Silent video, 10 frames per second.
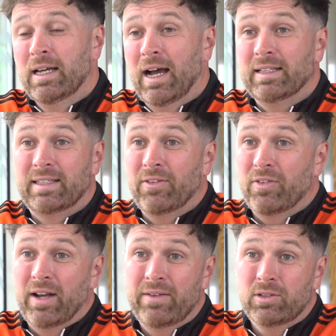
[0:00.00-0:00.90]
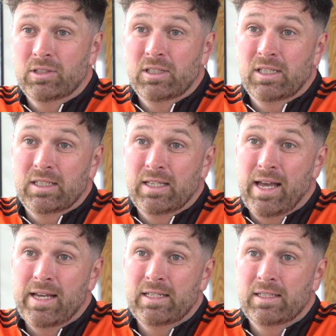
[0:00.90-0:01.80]
had different levels of
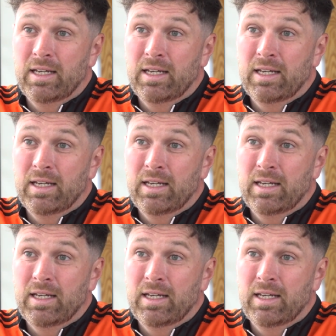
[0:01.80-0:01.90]
success,